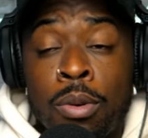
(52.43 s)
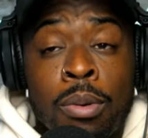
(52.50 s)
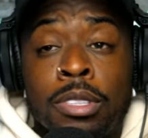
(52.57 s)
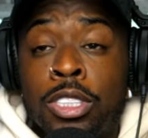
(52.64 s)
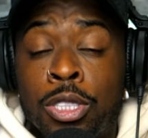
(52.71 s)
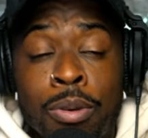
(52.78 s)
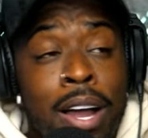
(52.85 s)

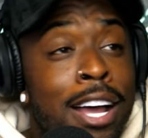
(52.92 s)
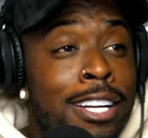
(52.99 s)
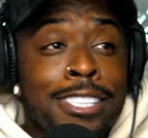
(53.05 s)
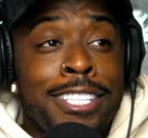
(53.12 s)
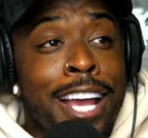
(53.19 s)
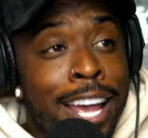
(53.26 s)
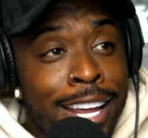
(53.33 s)
or was
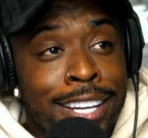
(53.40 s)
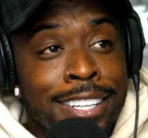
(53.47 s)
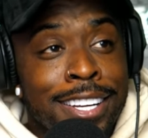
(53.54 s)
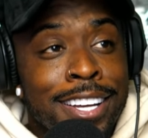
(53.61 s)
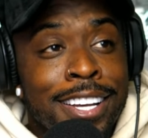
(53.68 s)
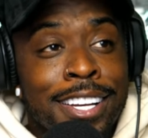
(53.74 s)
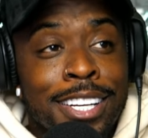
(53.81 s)
trying to
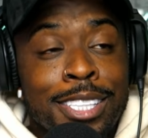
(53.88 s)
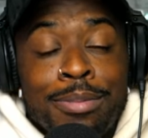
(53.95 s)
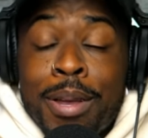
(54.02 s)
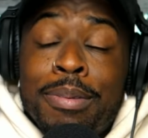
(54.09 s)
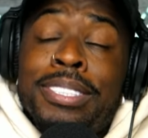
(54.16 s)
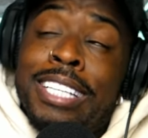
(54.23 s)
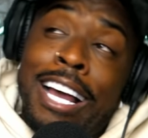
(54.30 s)
date,
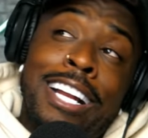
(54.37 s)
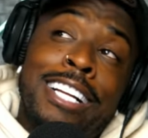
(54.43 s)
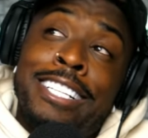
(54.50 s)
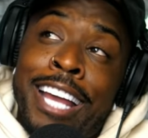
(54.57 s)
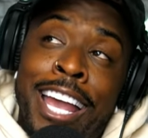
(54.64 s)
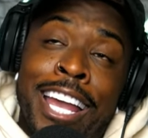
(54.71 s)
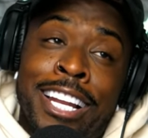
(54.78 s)
cause we was
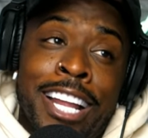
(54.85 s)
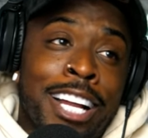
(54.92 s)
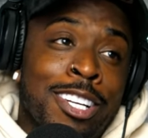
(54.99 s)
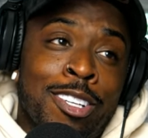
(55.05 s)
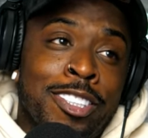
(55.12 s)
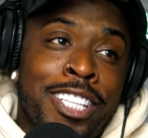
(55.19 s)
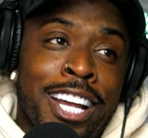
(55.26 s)
kind of dating,
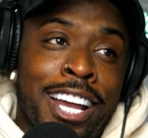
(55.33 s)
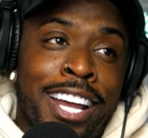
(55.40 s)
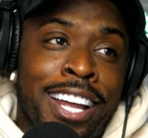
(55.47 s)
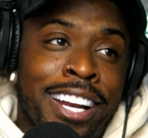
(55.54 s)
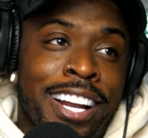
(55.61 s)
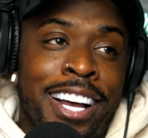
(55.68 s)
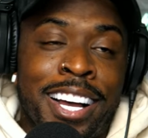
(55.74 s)
like no
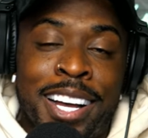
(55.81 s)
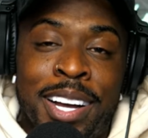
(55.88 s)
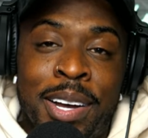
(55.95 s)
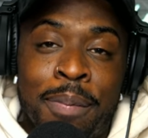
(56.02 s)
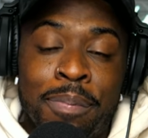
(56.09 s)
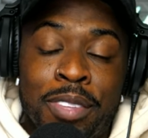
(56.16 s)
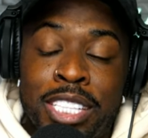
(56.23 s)
shade,
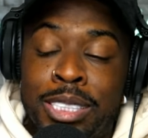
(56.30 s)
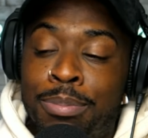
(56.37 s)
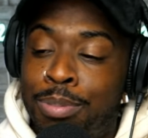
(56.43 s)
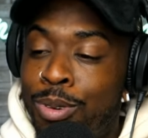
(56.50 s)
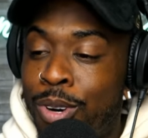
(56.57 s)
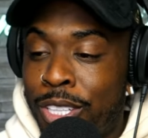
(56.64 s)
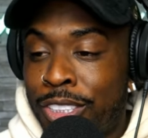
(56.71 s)
um,
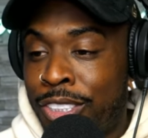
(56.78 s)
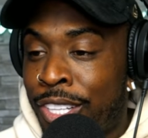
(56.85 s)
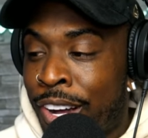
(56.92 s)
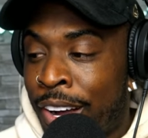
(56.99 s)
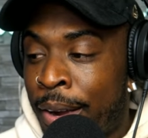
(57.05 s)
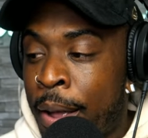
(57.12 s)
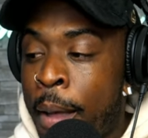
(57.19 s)
this porn
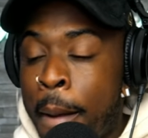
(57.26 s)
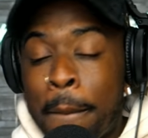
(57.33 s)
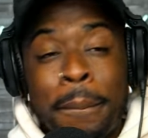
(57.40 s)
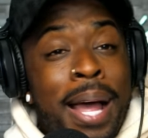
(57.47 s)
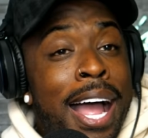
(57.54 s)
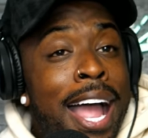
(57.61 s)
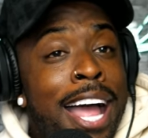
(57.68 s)
star,
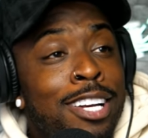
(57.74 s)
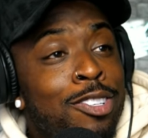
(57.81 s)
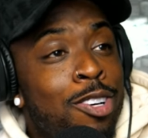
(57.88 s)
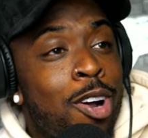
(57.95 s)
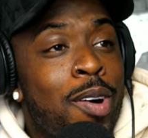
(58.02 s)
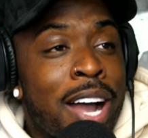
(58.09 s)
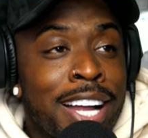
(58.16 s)
but I had
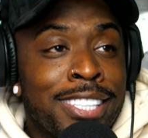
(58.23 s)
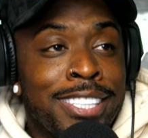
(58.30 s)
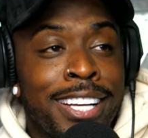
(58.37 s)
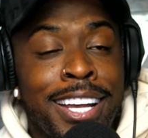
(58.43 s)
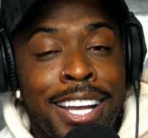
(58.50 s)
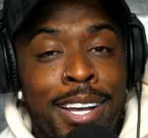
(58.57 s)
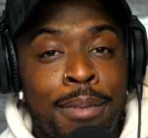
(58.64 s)
no
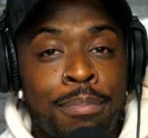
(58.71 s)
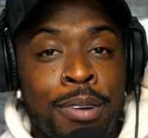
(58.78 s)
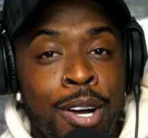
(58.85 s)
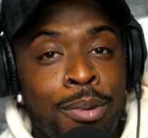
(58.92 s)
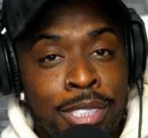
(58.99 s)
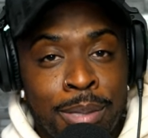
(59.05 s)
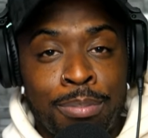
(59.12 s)
idea
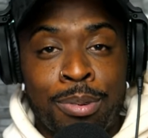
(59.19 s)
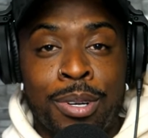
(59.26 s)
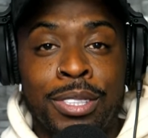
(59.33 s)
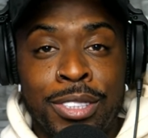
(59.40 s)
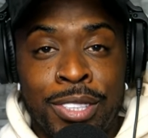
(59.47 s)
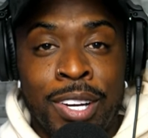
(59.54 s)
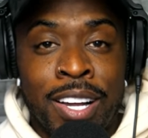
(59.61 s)
bro was a
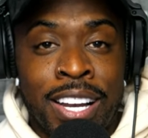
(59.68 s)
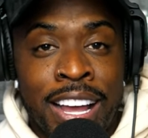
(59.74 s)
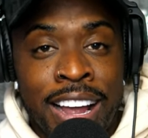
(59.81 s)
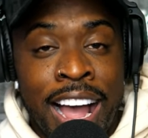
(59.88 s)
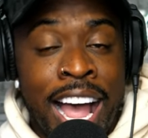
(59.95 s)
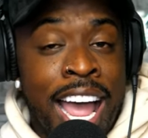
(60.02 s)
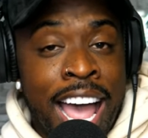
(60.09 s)
porn star.
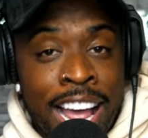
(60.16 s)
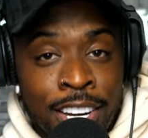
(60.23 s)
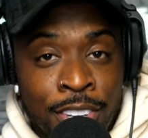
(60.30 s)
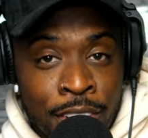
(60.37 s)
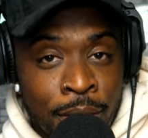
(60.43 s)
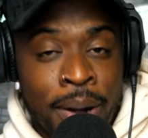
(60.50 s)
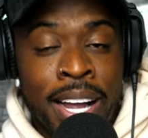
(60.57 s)
Like I
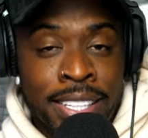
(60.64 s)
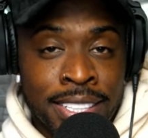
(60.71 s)
had no